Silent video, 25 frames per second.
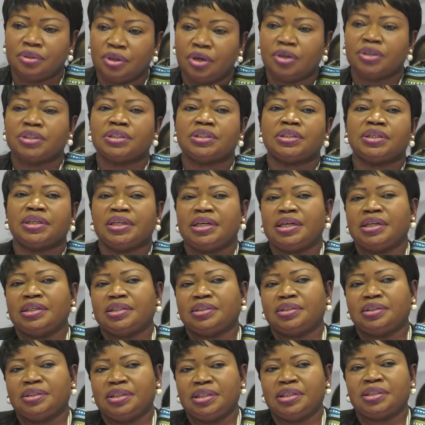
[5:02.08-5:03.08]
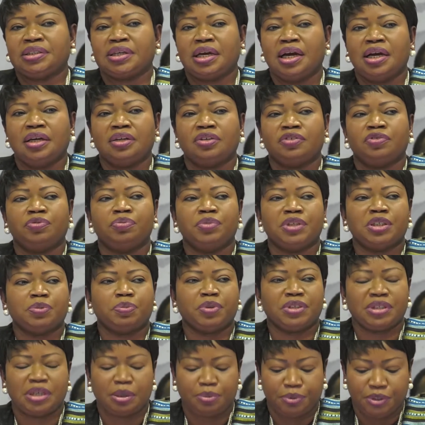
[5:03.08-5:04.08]
does create this kind of
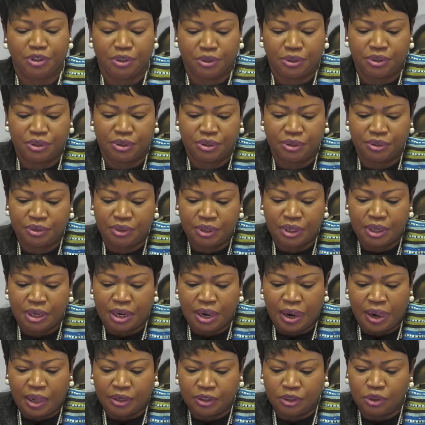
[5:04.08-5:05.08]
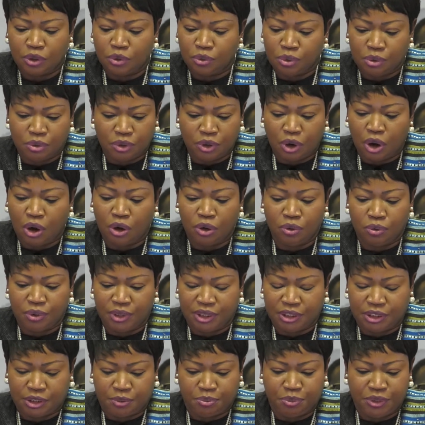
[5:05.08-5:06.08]
misperceptions. So we will
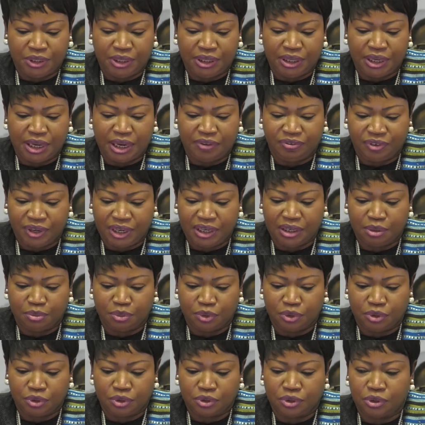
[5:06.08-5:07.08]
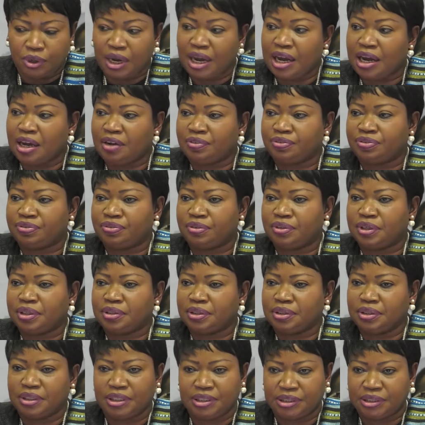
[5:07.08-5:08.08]
always be available to have
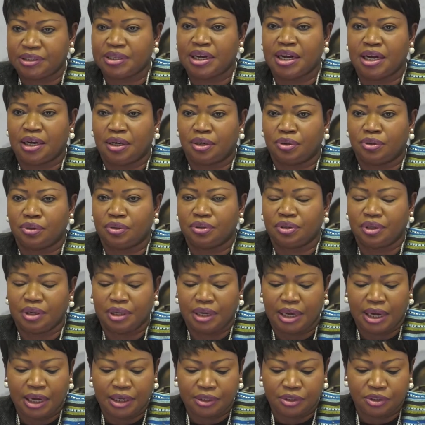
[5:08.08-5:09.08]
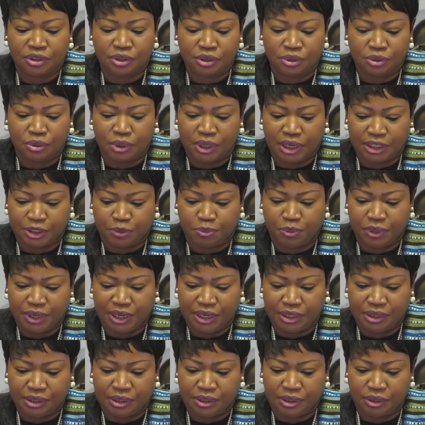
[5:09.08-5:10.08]
this dialogue and to
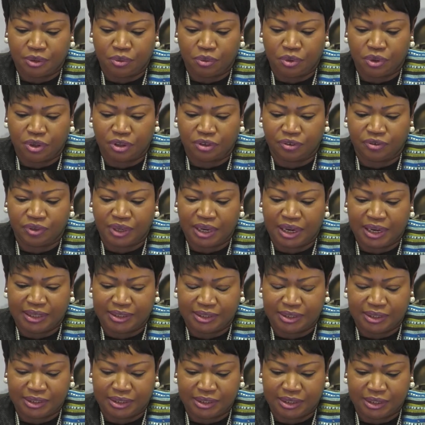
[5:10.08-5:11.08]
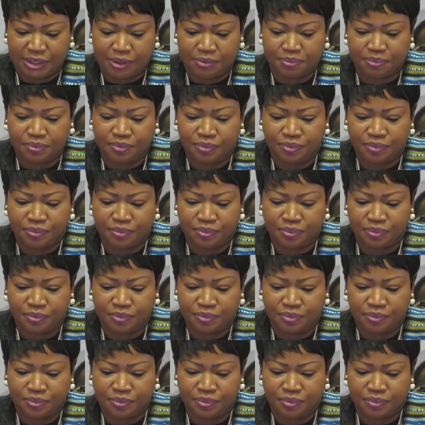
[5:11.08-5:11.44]
explain the work of the ICC.